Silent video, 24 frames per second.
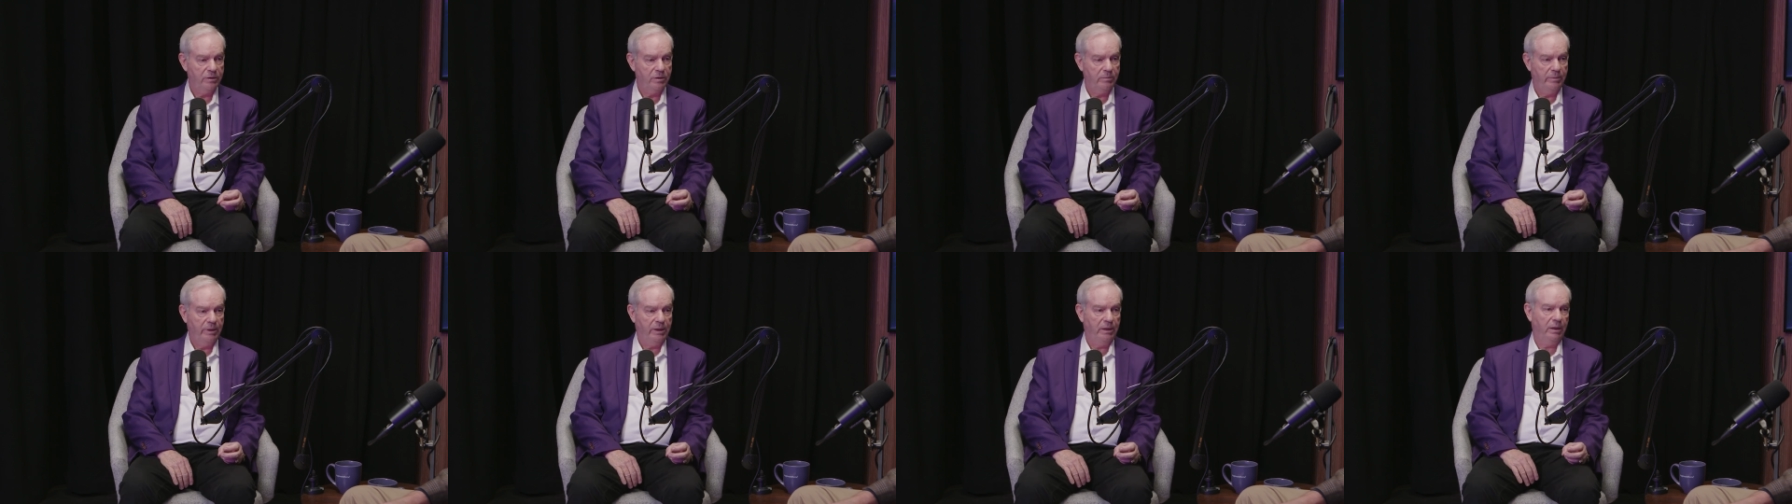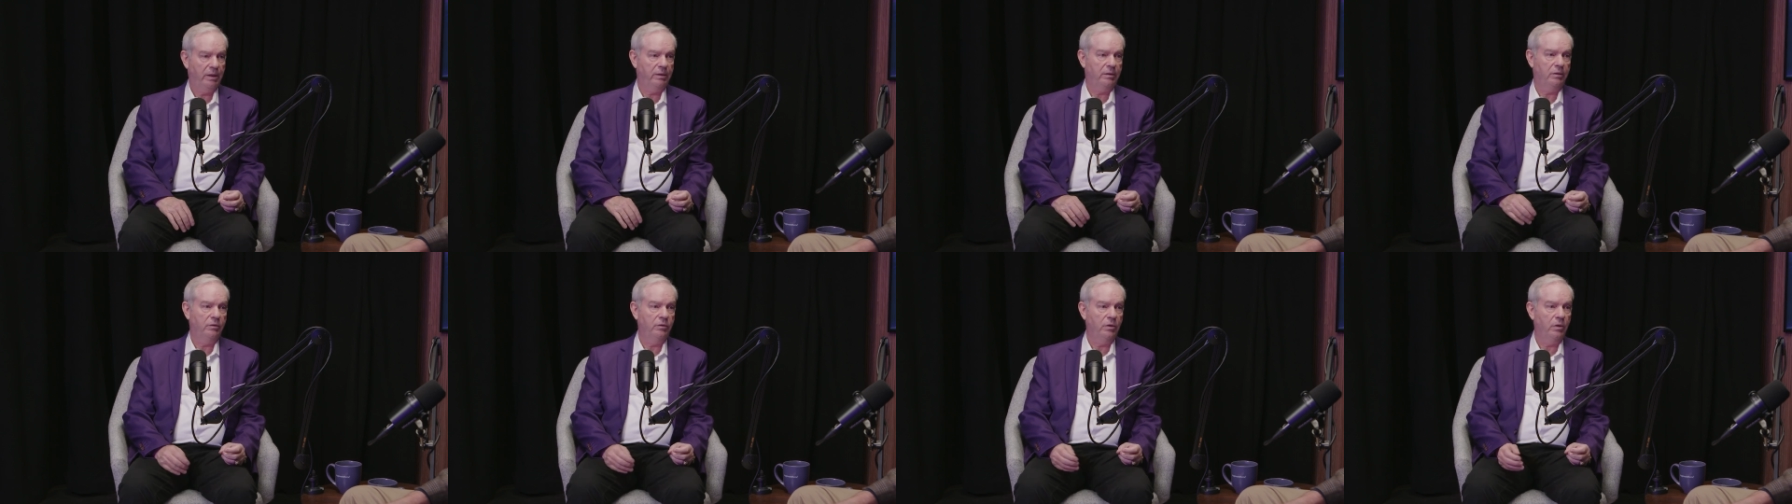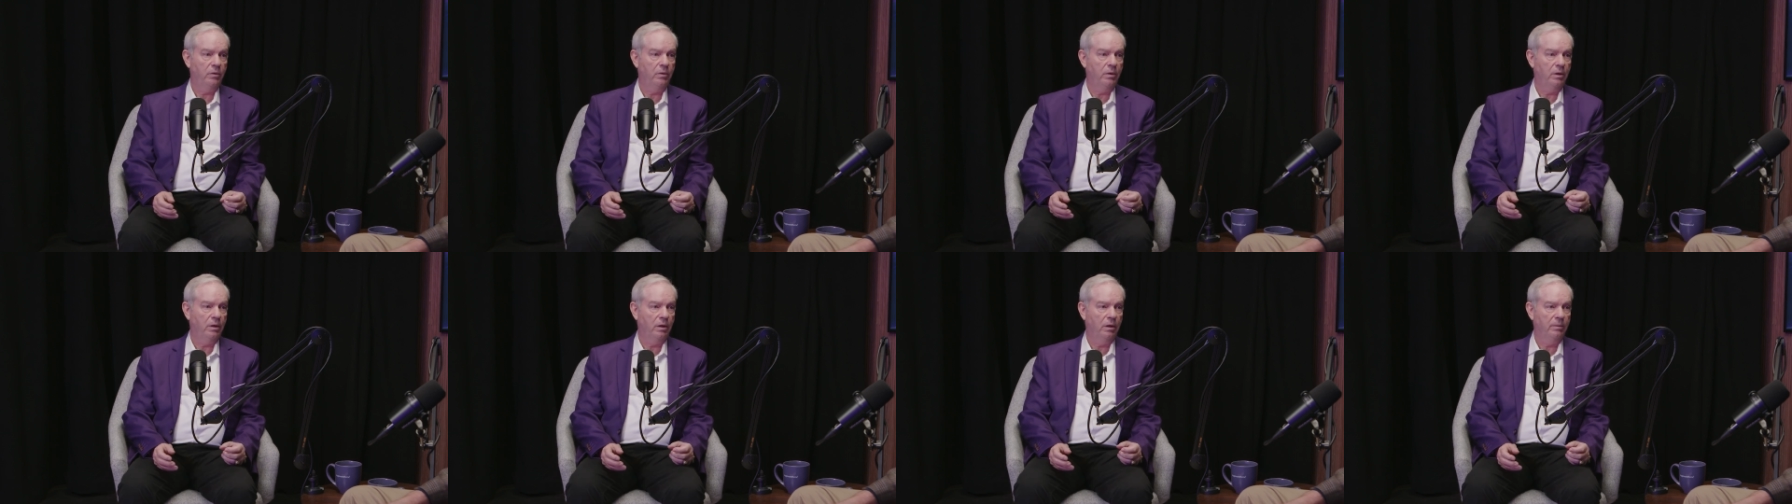Or be like,
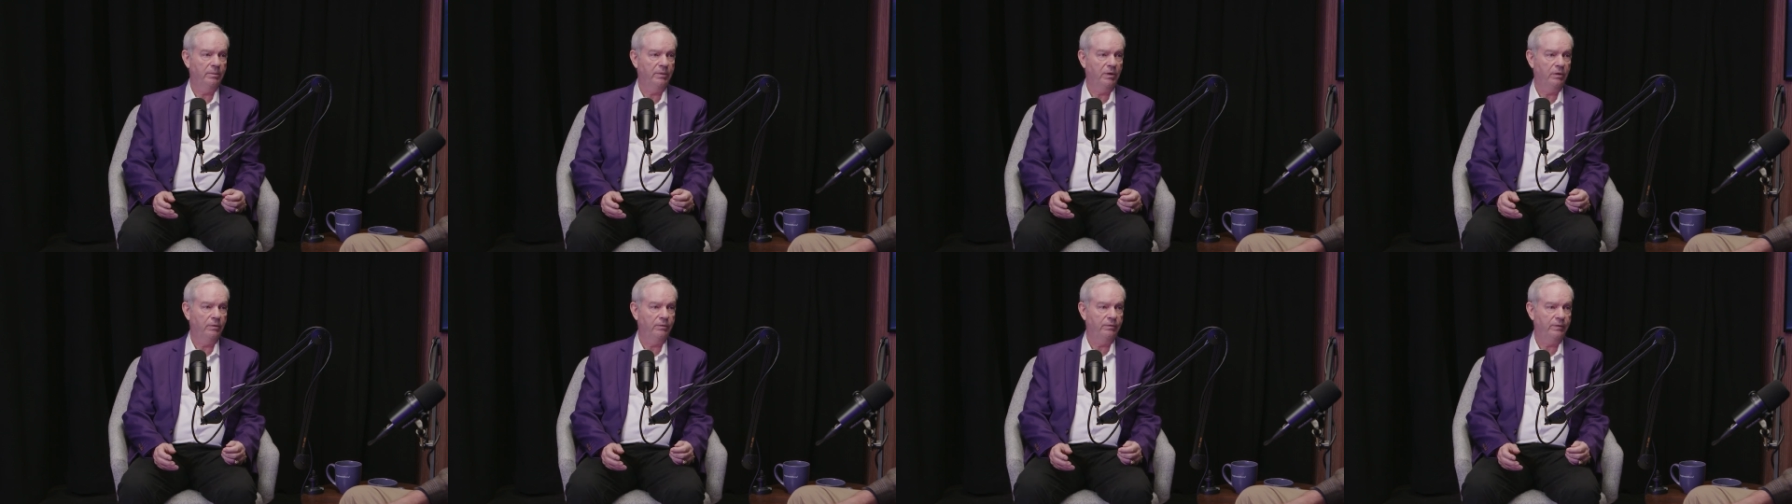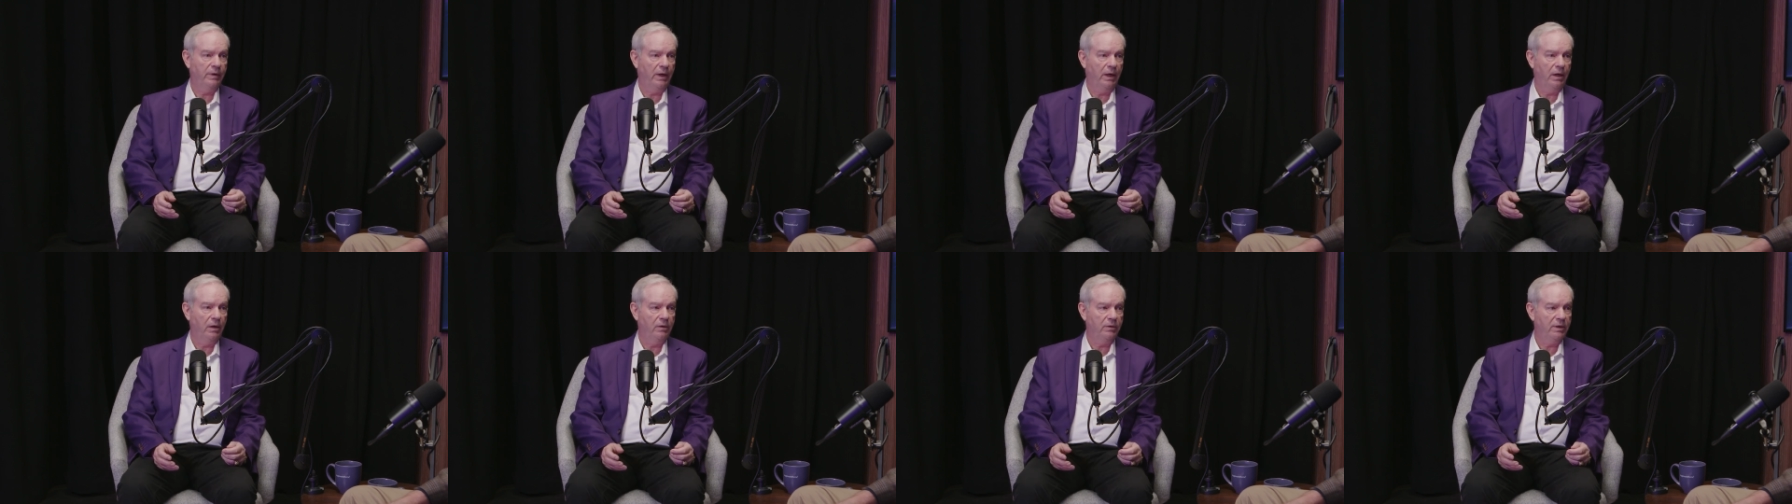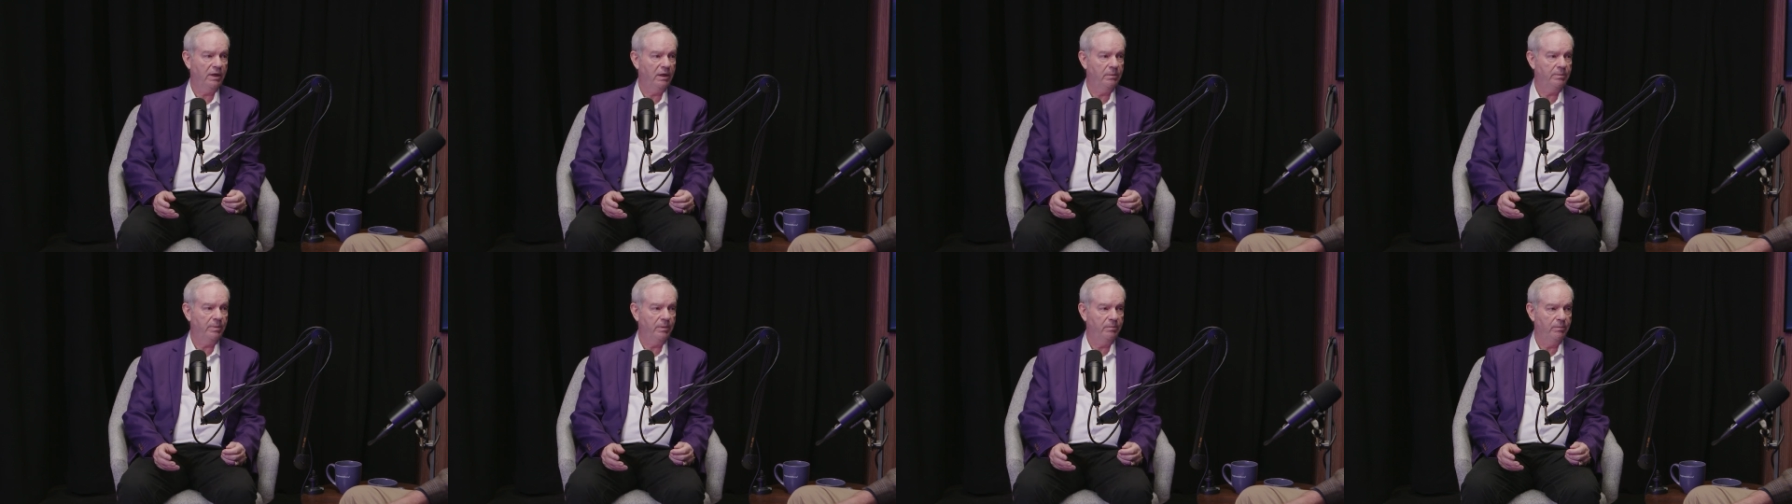no harm, no foul,
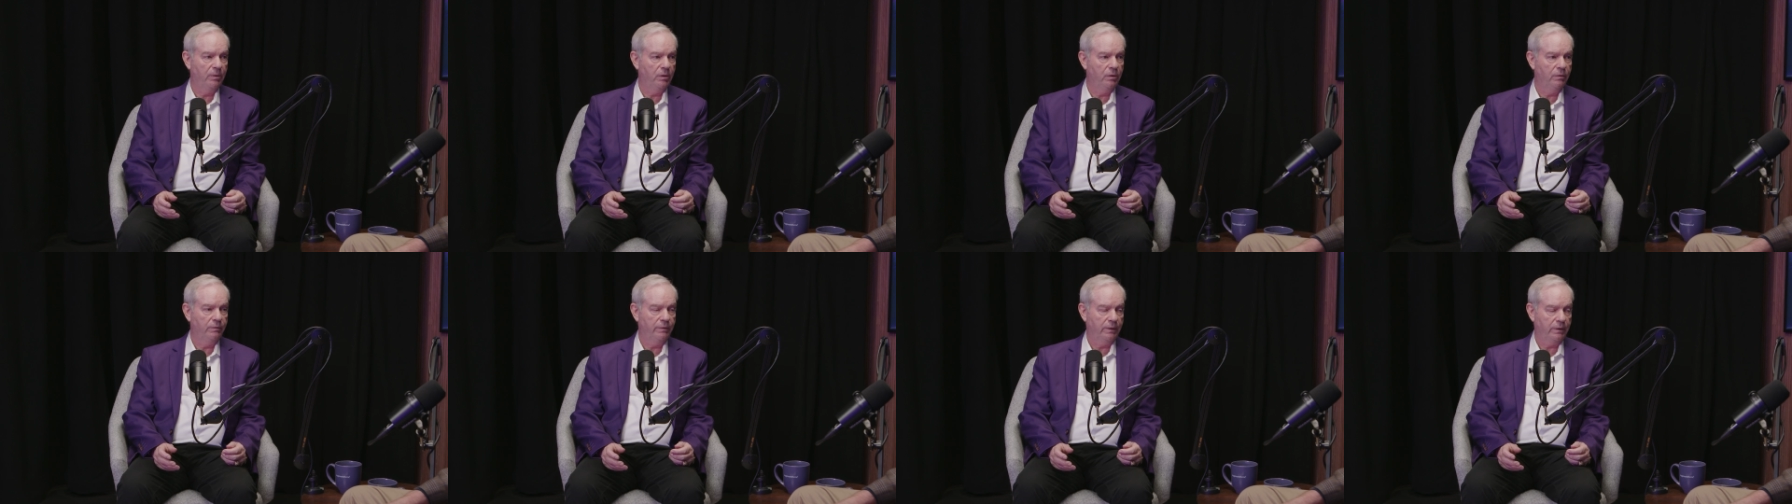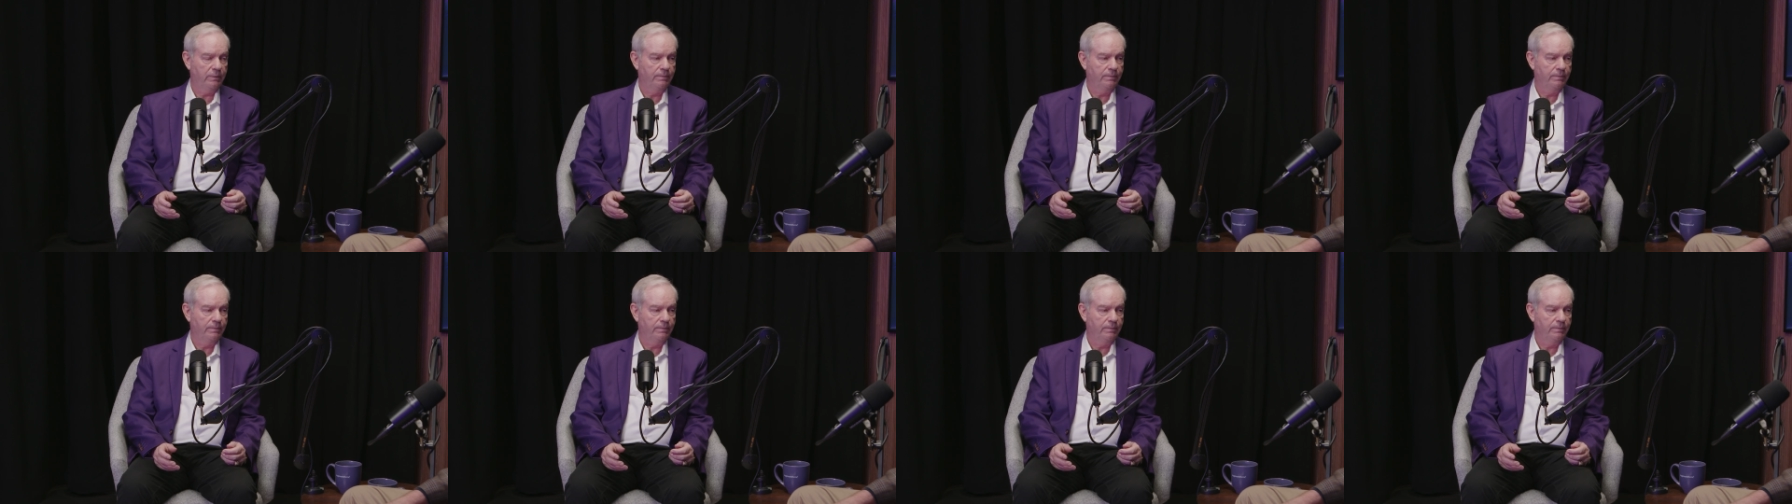keep it moving.